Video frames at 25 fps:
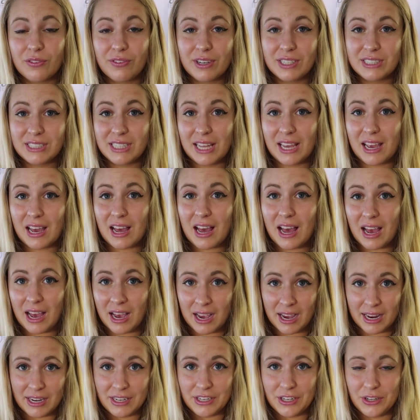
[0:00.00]
the first thing
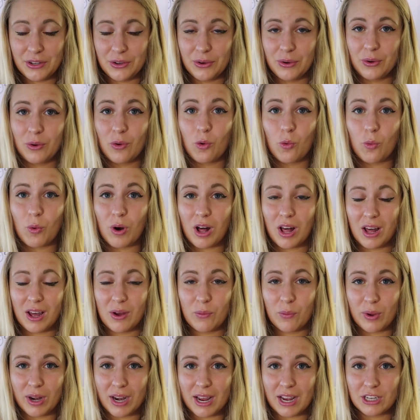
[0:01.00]
I do
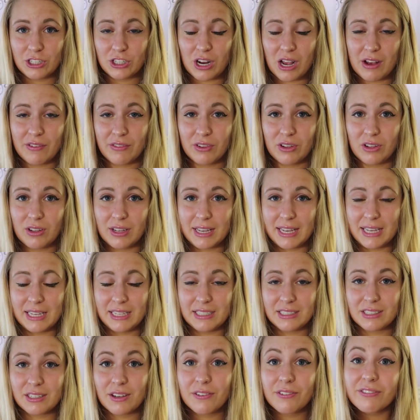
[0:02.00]
when I travel is